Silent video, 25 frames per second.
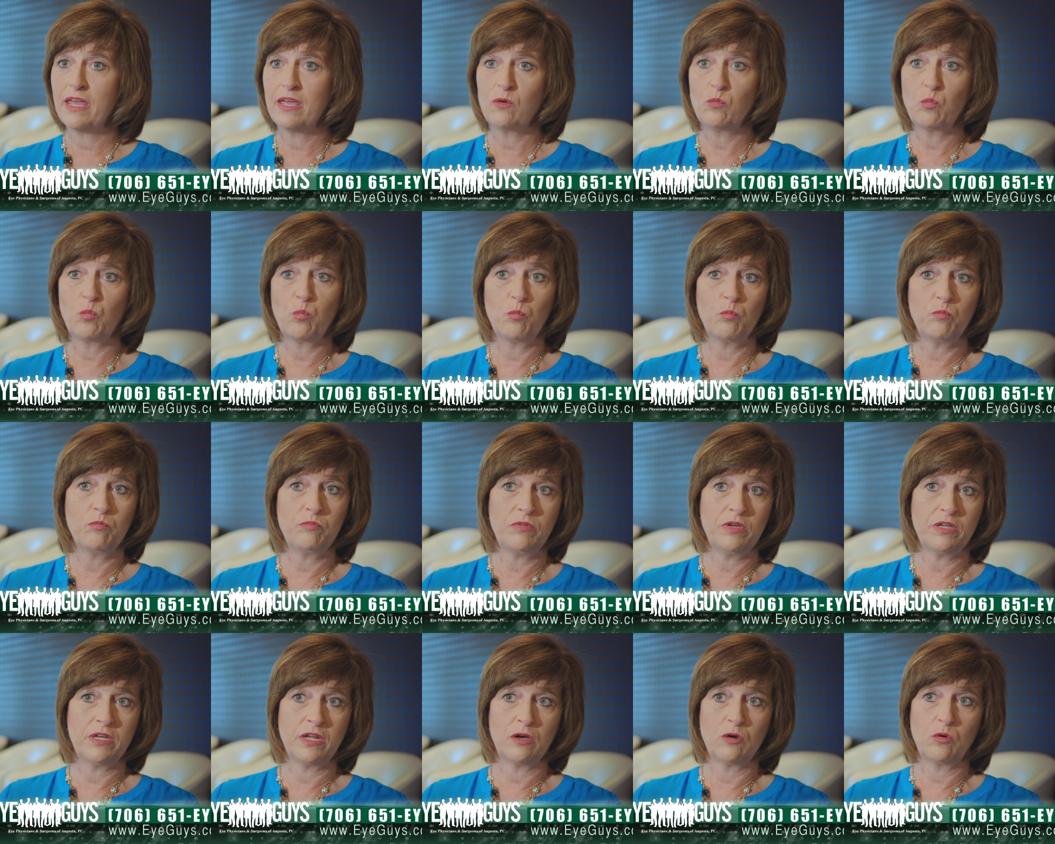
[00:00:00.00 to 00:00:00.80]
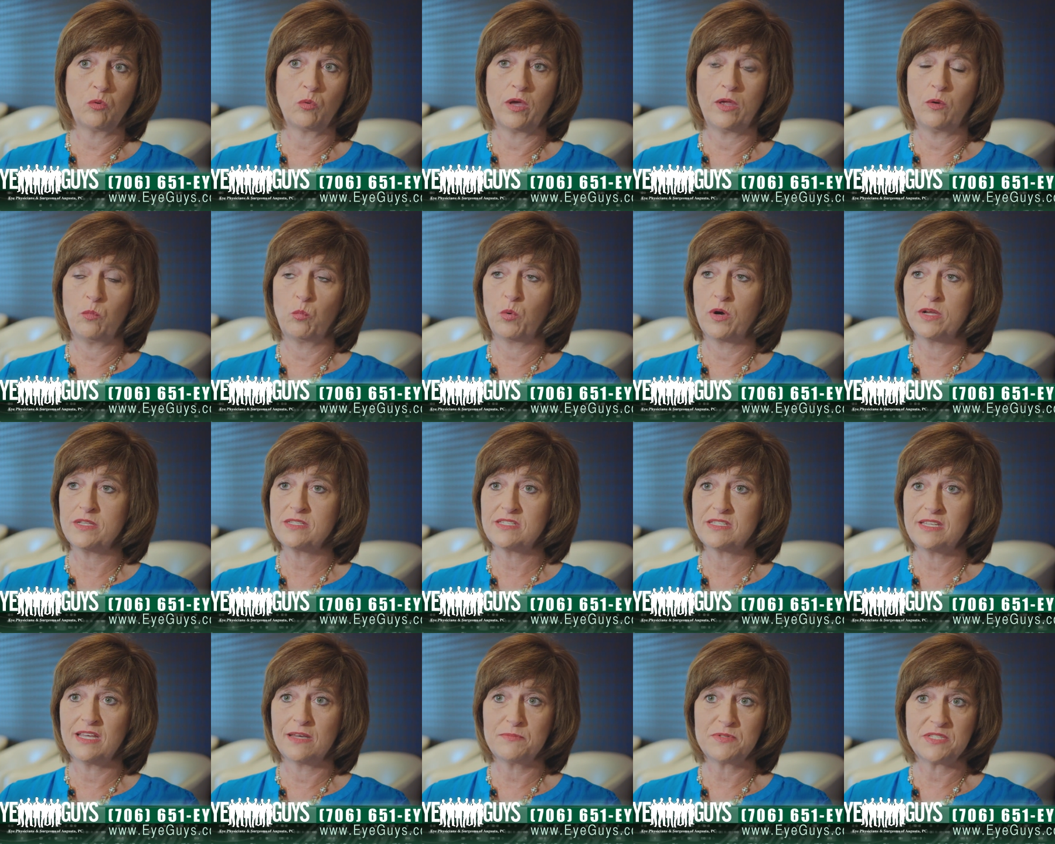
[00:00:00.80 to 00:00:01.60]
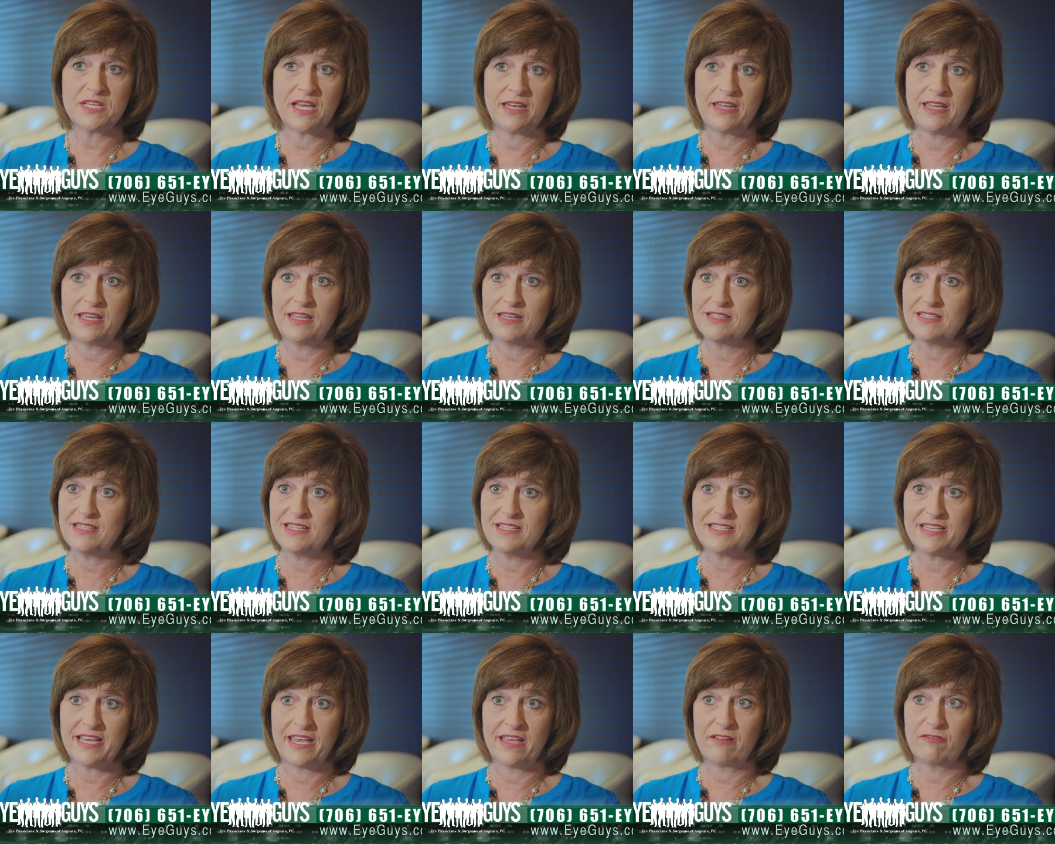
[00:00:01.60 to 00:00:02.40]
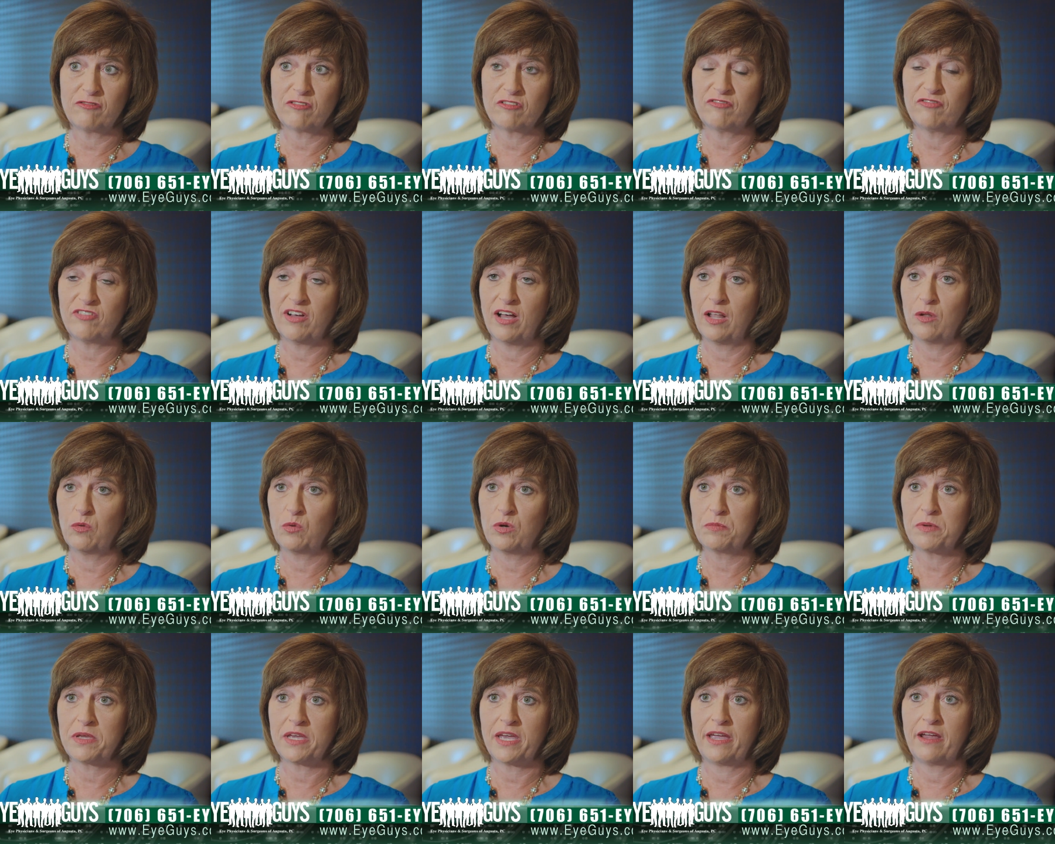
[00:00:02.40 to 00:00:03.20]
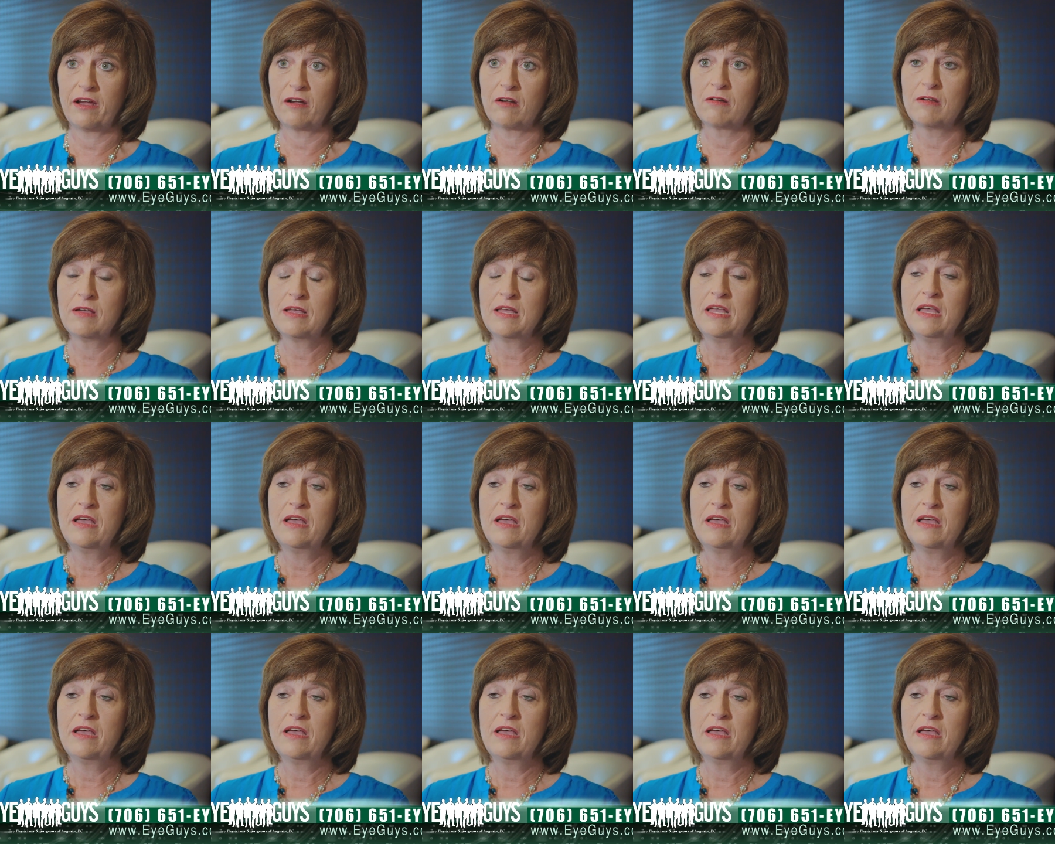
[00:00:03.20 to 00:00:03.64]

and what steps I needed to take for follow-up care.